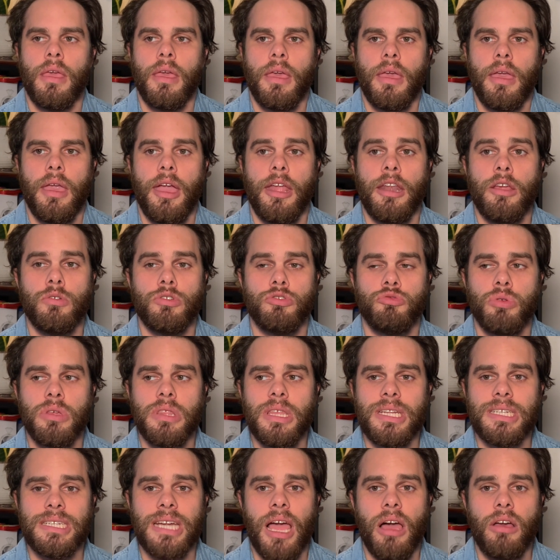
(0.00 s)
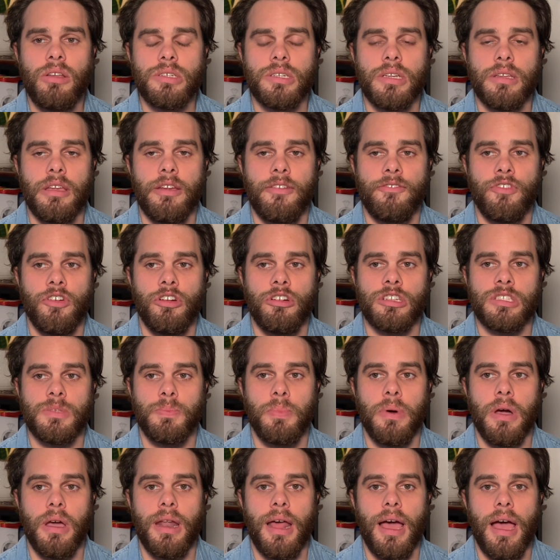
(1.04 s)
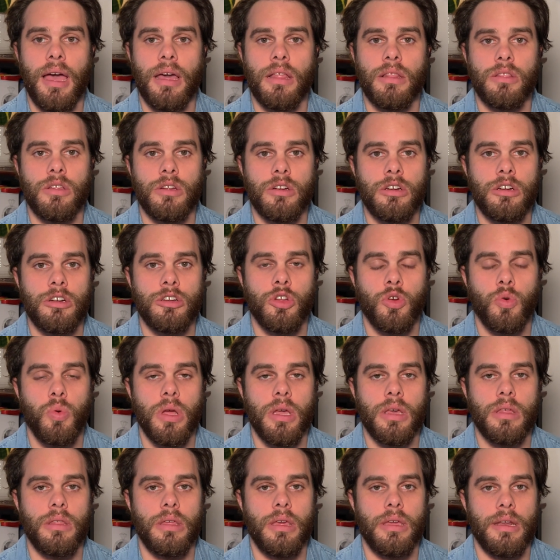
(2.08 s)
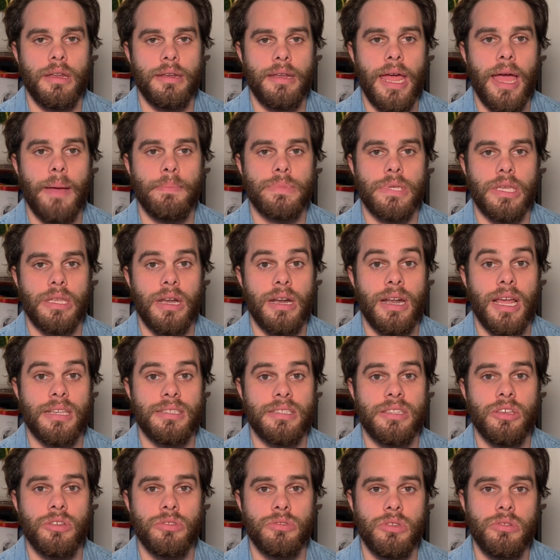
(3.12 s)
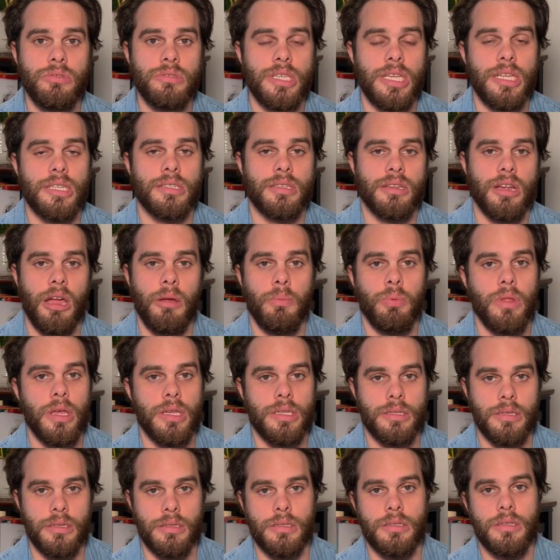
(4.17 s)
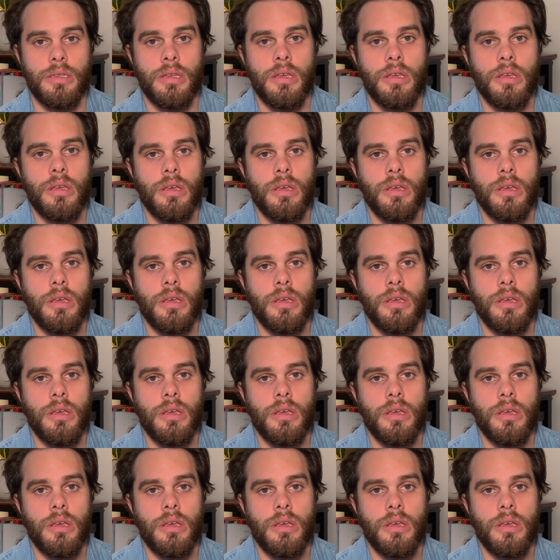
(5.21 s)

And it was really challenging at first, but I learned quickly and adapted, and I still do teach Skype lessons.